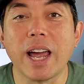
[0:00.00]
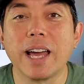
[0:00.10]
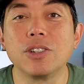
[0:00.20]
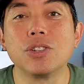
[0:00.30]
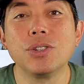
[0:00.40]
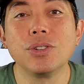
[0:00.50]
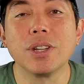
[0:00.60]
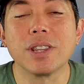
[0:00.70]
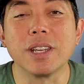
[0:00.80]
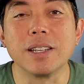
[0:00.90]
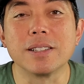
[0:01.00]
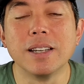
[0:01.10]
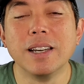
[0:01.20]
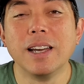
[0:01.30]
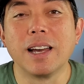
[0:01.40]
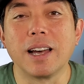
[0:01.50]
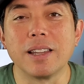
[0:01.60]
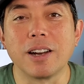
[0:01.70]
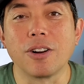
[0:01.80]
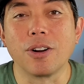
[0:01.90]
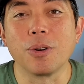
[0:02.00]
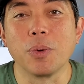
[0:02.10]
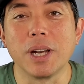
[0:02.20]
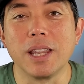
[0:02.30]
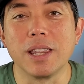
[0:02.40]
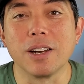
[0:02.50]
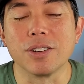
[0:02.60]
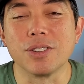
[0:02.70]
add to the things that are already there.